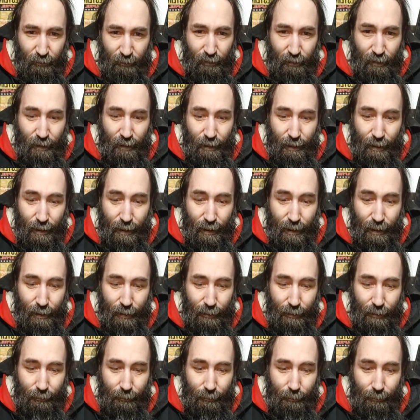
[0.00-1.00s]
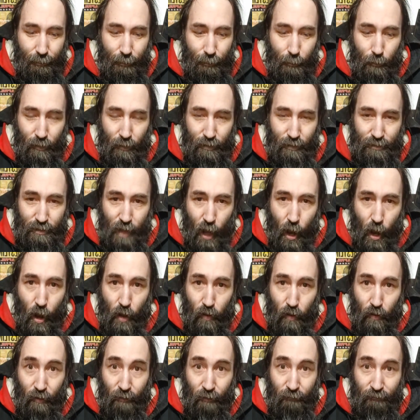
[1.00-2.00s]
And it was all
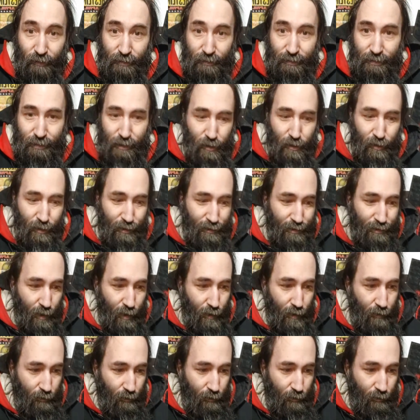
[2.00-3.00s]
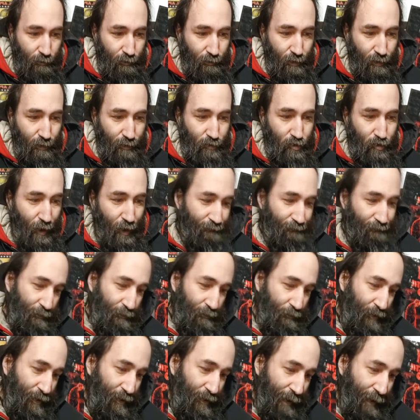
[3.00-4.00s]
of the series under the Drive and
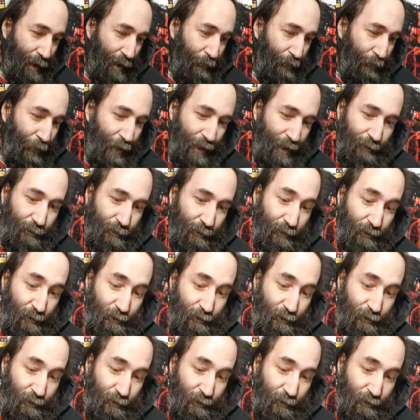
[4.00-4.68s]
Bleed Out thing.